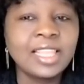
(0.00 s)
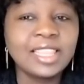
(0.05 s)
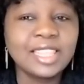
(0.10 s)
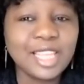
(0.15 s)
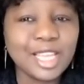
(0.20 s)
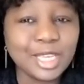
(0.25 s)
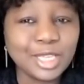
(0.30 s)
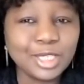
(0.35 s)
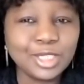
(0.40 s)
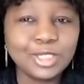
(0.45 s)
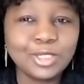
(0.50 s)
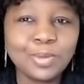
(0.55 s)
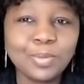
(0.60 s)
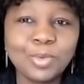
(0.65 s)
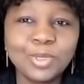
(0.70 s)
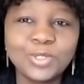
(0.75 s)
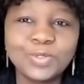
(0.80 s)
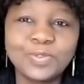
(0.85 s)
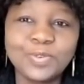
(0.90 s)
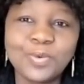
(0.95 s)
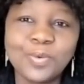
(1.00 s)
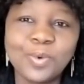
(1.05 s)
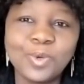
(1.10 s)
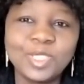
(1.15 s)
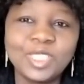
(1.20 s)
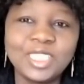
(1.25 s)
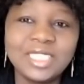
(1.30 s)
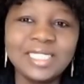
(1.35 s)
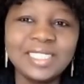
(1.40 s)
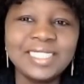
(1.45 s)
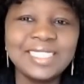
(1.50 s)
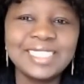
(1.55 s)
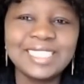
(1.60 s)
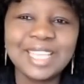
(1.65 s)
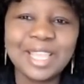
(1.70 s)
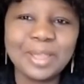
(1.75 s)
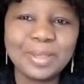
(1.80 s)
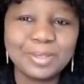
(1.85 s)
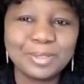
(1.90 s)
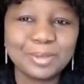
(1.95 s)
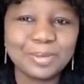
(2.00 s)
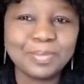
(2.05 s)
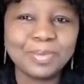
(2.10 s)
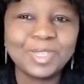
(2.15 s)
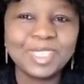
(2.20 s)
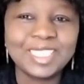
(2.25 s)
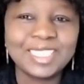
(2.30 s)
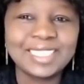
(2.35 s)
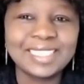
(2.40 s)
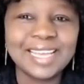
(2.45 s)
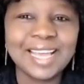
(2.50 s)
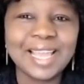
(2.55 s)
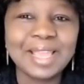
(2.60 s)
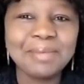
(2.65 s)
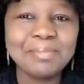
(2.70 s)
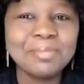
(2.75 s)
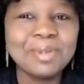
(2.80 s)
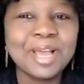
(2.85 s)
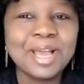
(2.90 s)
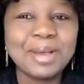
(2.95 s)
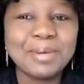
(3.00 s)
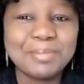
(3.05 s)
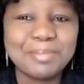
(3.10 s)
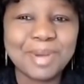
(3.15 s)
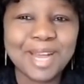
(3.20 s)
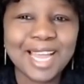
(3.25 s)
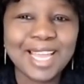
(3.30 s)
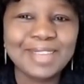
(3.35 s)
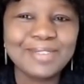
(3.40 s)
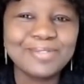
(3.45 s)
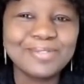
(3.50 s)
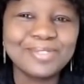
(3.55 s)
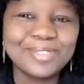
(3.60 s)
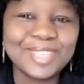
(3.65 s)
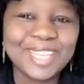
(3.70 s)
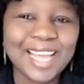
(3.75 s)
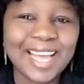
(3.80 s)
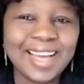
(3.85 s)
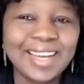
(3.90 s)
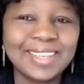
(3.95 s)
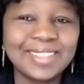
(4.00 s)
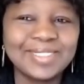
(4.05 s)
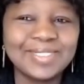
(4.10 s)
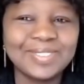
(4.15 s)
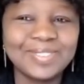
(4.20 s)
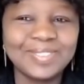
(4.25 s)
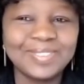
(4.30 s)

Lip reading: Thank you so much for watching. See you some other time. Bye for now.